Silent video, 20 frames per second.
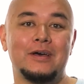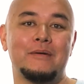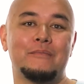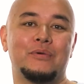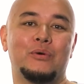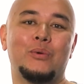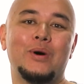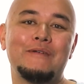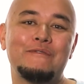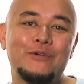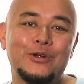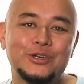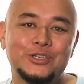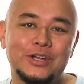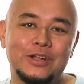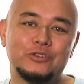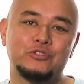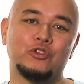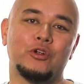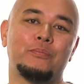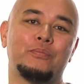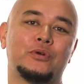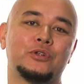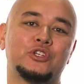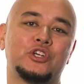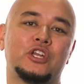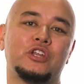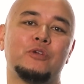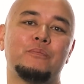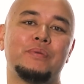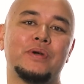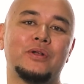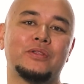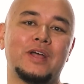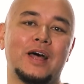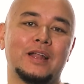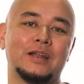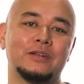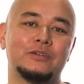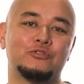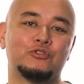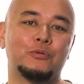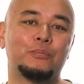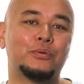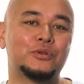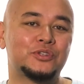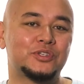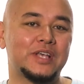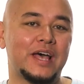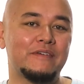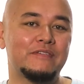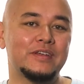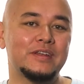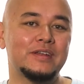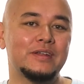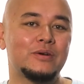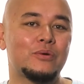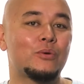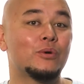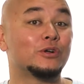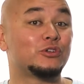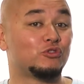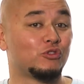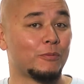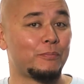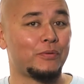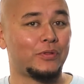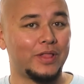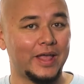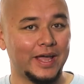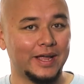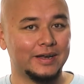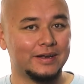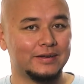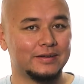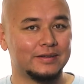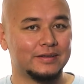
But what version of Drupal should you build on? Drupal seven or Drupal eight?